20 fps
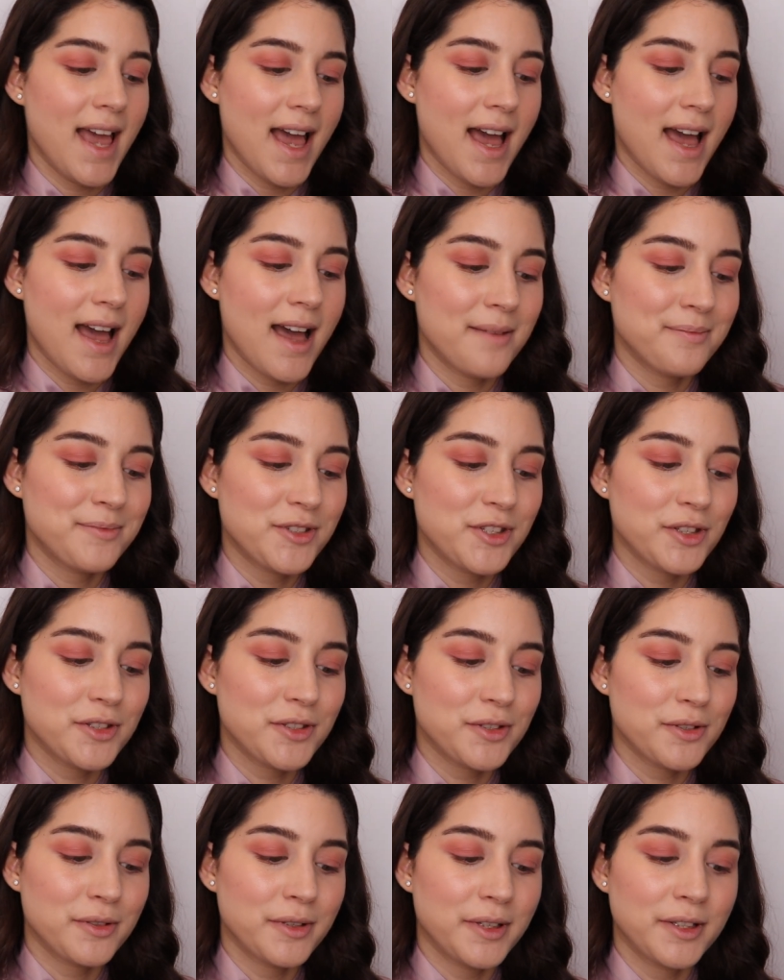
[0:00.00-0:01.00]
I'm
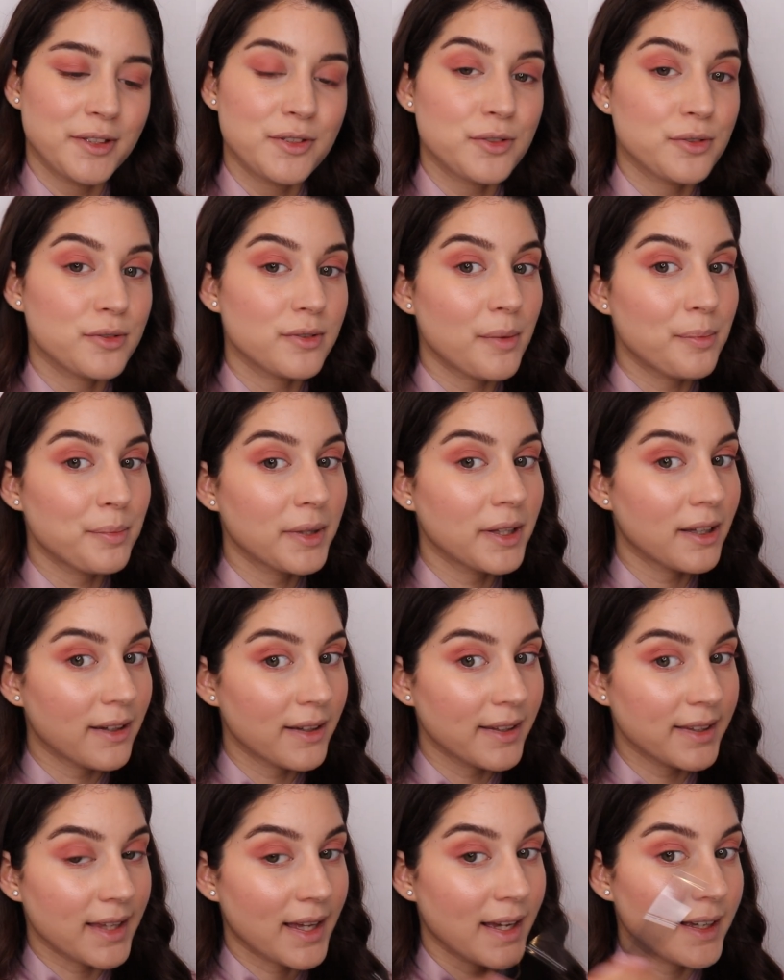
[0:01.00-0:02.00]
just going to
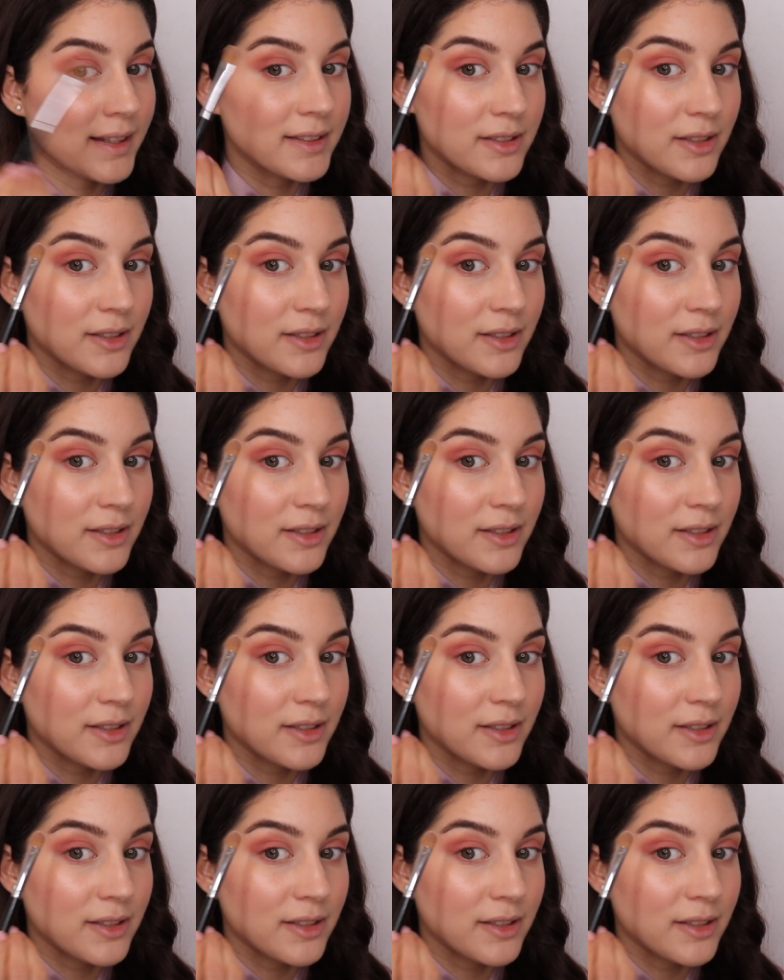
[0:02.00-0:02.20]
apply that